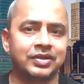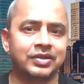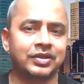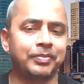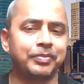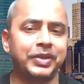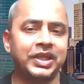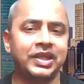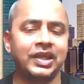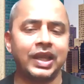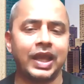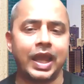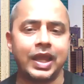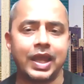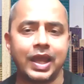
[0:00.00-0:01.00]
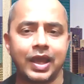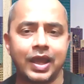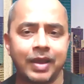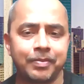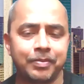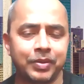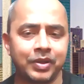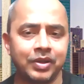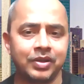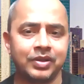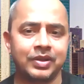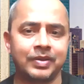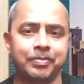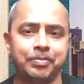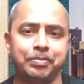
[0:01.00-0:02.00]
The Big Apple
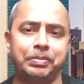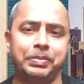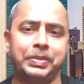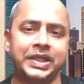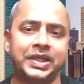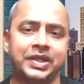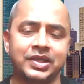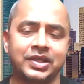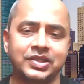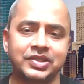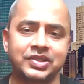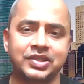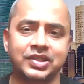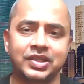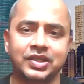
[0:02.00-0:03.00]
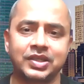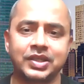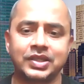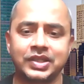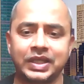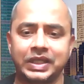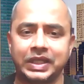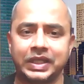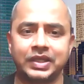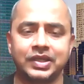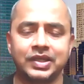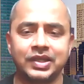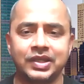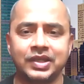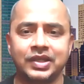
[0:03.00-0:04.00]
beacons, doesn't it?
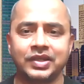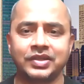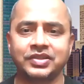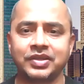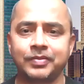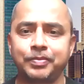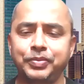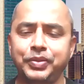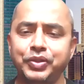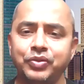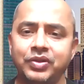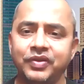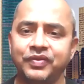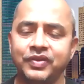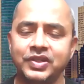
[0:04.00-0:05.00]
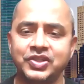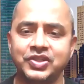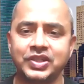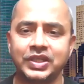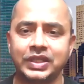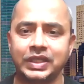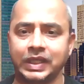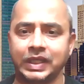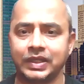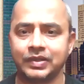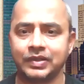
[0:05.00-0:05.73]
It's a beautiful city.